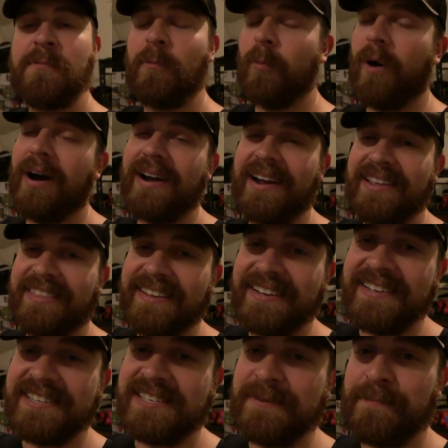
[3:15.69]
why I think
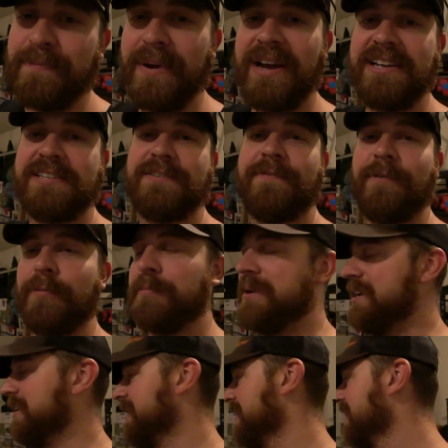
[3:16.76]
it's the best for
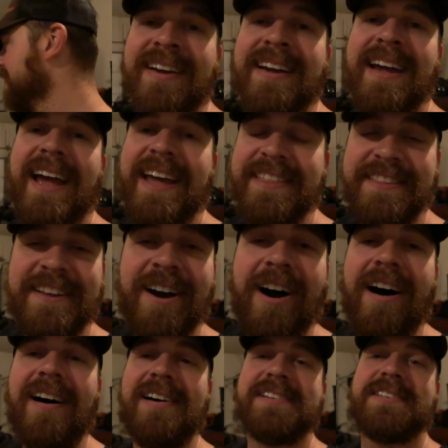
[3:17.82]
me, and the
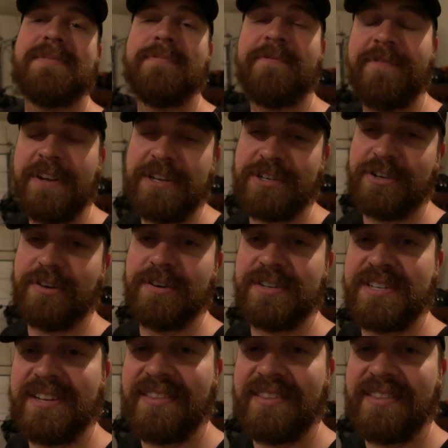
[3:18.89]
awesome features